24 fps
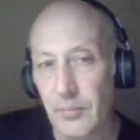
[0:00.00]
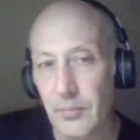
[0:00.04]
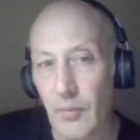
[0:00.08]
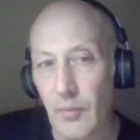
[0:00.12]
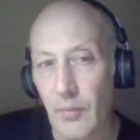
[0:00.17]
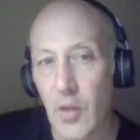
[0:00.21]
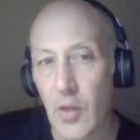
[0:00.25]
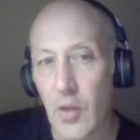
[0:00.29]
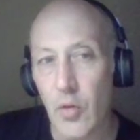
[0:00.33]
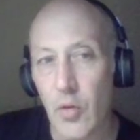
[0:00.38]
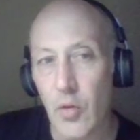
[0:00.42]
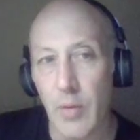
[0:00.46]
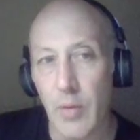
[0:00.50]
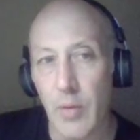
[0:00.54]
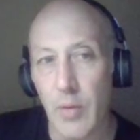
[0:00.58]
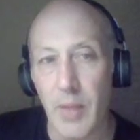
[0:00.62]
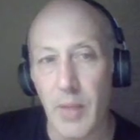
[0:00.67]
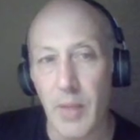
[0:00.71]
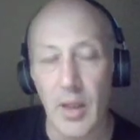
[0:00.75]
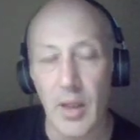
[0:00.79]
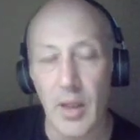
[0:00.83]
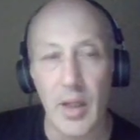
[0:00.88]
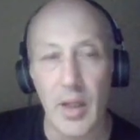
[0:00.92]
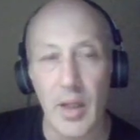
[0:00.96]
Detroit money
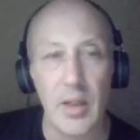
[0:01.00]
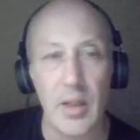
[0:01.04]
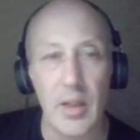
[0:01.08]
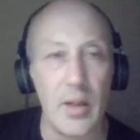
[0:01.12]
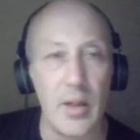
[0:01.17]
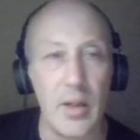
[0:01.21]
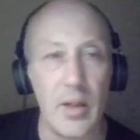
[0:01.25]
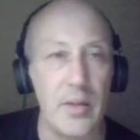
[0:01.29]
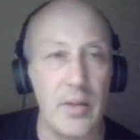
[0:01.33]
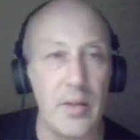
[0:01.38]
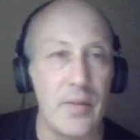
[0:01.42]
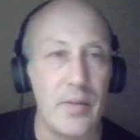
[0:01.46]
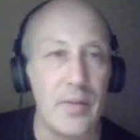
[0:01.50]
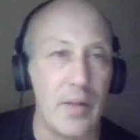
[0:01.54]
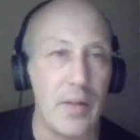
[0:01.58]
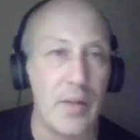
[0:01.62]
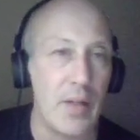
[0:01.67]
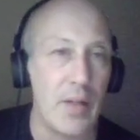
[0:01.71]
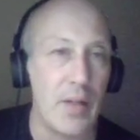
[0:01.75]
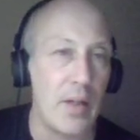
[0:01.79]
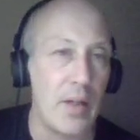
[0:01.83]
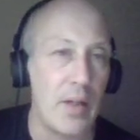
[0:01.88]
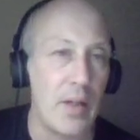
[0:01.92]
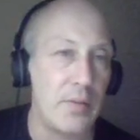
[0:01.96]
line and under five and a half.